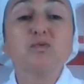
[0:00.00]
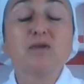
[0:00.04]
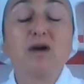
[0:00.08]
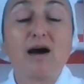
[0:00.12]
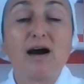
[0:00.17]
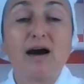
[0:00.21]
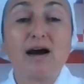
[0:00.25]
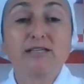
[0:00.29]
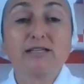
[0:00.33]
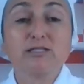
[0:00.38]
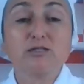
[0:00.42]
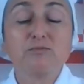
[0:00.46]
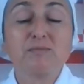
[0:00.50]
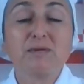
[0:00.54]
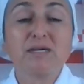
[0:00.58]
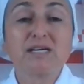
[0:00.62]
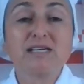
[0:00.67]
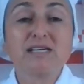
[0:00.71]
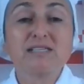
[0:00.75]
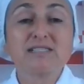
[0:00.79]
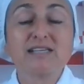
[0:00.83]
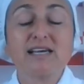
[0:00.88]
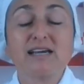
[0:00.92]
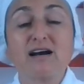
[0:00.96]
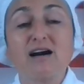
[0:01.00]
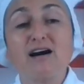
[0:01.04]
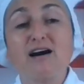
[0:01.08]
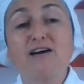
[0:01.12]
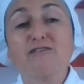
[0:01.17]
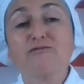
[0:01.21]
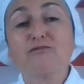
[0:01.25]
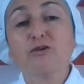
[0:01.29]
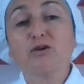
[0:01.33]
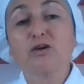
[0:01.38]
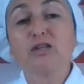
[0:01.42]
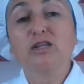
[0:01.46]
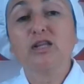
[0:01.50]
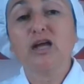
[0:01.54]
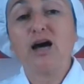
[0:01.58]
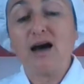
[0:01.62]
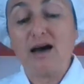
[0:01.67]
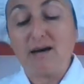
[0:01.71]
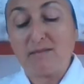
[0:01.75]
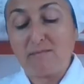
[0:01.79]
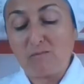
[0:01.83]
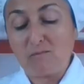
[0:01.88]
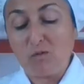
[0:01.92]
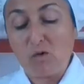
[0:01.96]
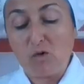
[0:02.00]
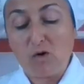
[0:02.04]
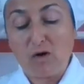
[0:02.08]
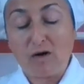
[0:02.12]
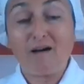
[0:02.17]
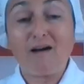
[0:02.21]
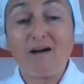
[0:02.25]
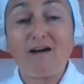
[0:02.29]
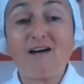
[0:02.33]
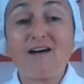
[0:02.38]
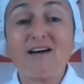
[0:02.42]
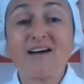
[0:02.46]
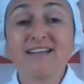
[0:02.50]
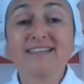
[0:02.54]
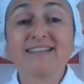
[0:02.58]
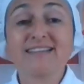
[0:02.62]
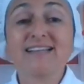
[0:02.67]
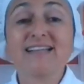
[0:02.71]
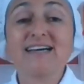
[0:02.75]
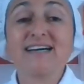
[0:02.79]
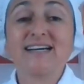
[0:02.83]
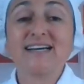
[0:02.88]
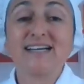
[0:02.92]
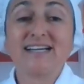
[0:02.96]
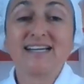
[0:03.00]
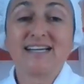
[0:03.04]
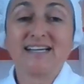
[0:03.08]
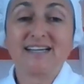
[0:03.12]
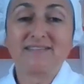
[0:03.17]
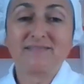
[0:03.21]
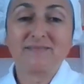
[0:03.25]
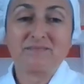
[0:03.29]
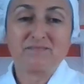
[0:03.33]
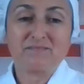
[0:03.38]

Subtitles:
not because they offer a lot more online.